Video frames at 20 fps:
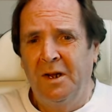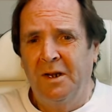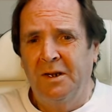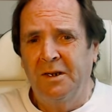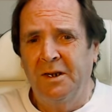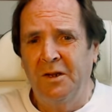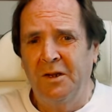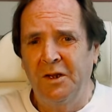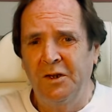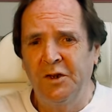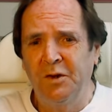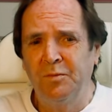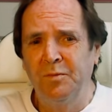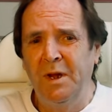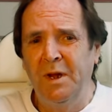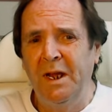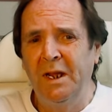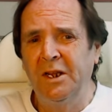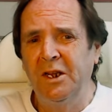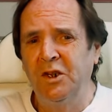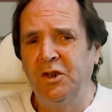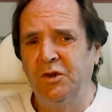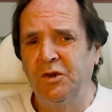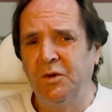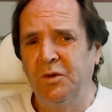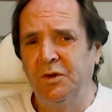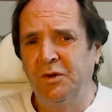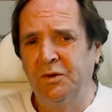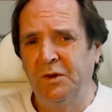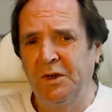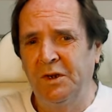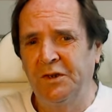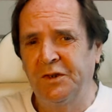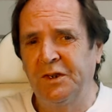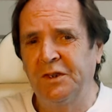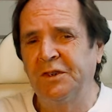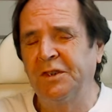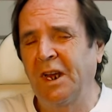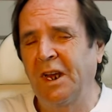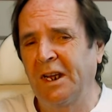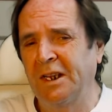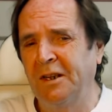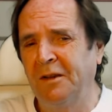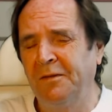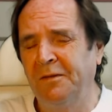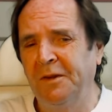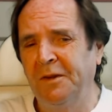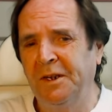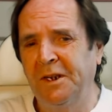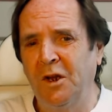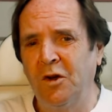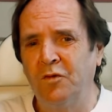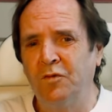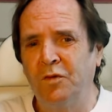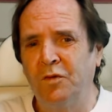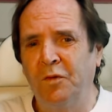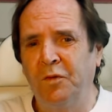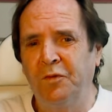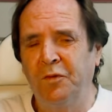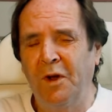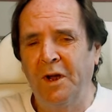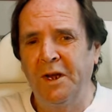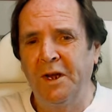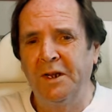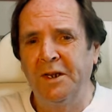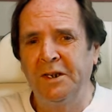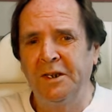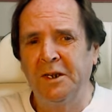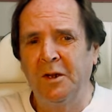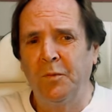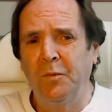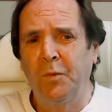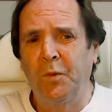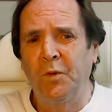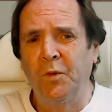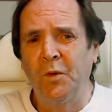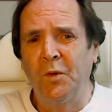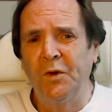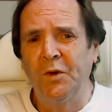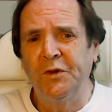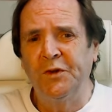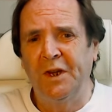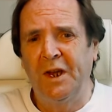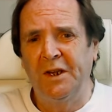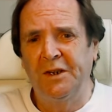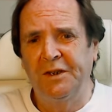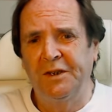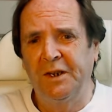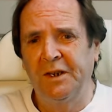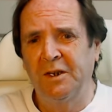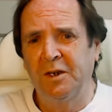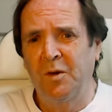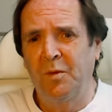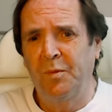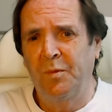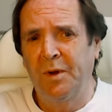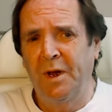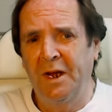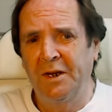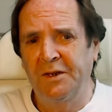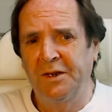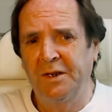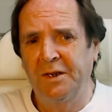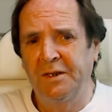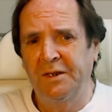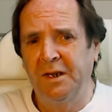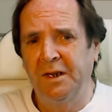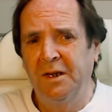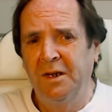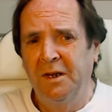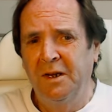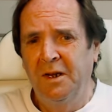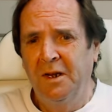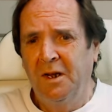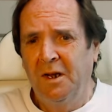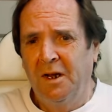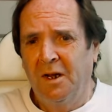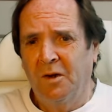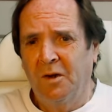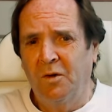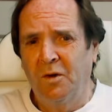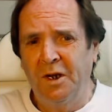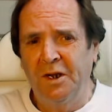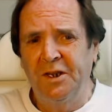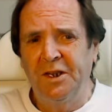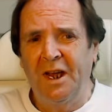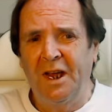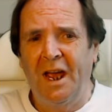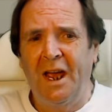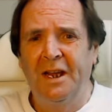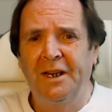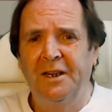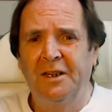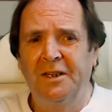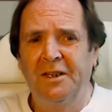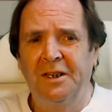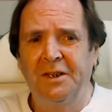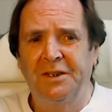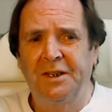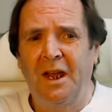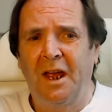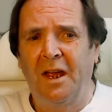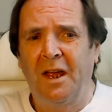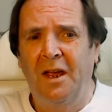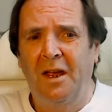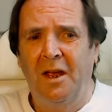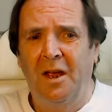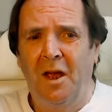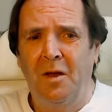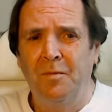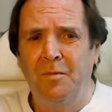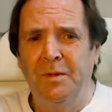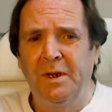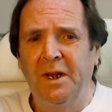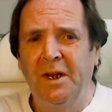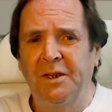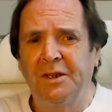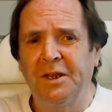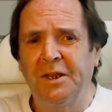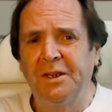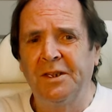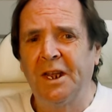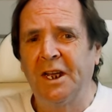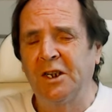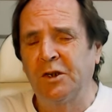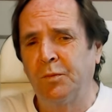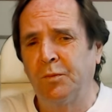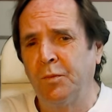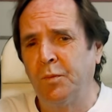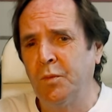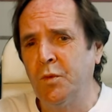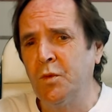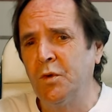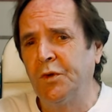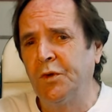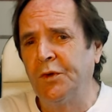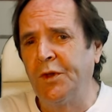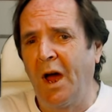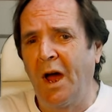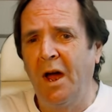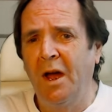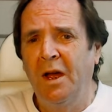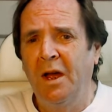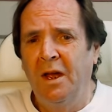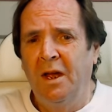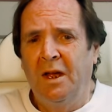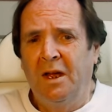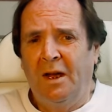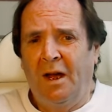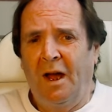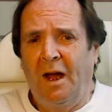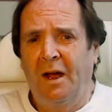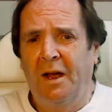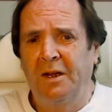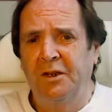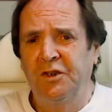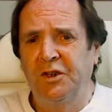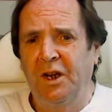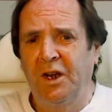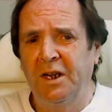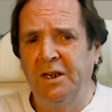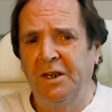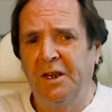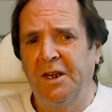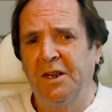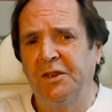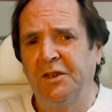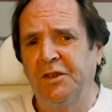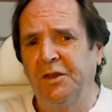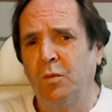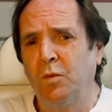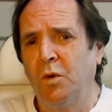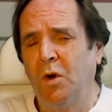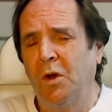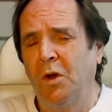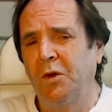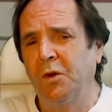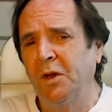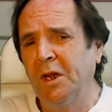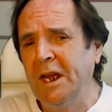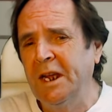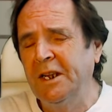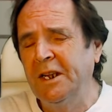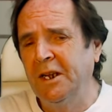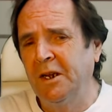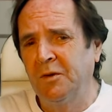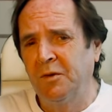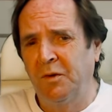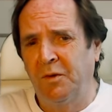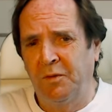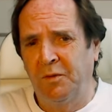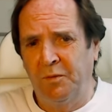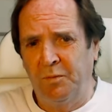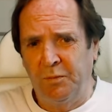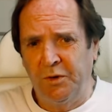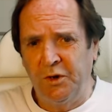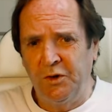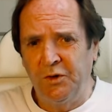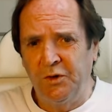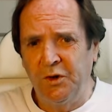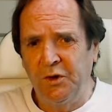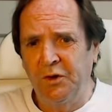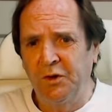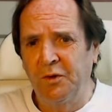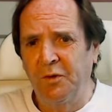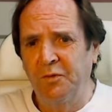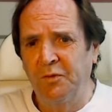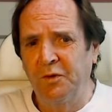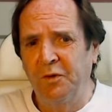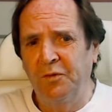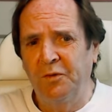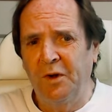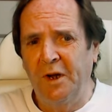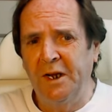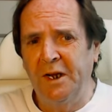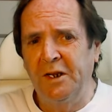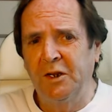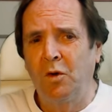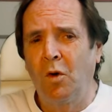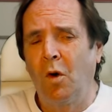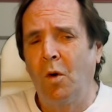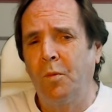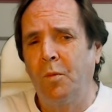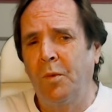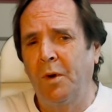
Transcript: Now, this is mainly due to its significant refining and processing capacity. According to analyst Amir Dasputa, China is the world's leading producer of refined copper,